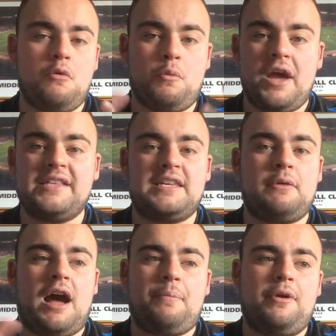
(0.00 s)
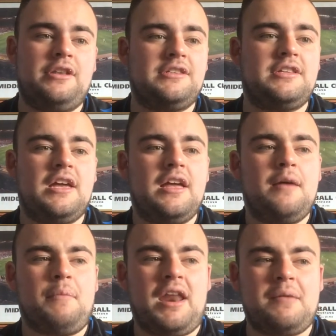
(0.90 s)
We'll wait and see what happens.
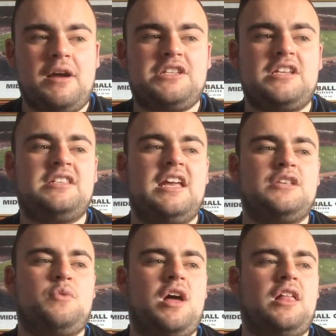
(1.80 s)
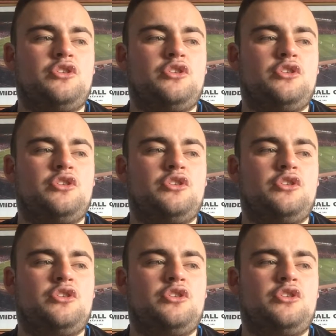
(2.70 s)
Man of the match yesterday as well.